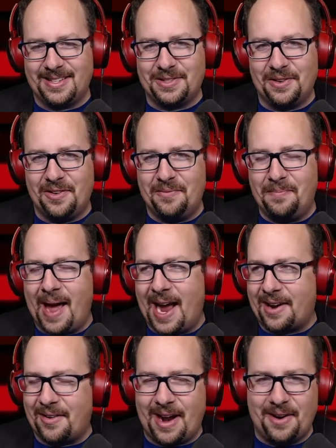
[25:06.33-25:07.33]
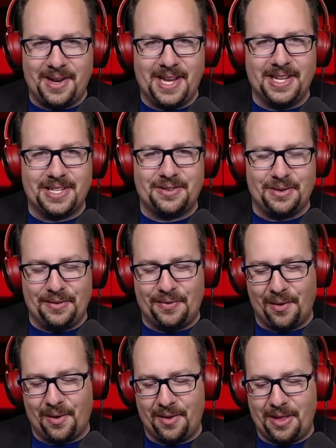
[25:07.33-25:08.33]
sort of background history
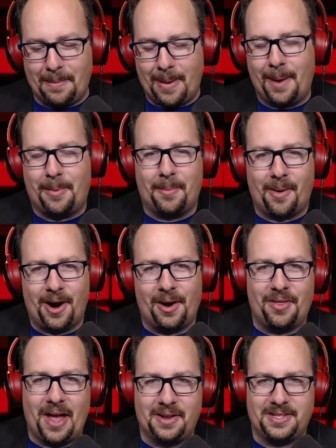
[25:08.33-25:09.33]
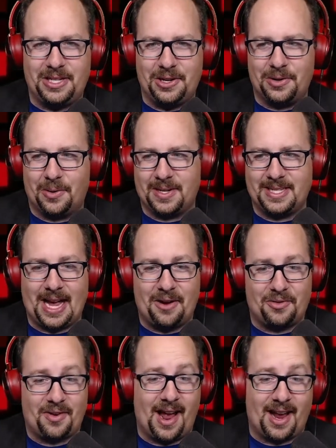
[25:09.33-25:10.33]
for the Paper Mario Thousand Year Door
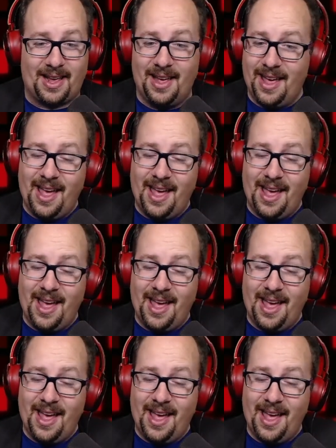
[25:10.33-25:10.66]
soundtrack.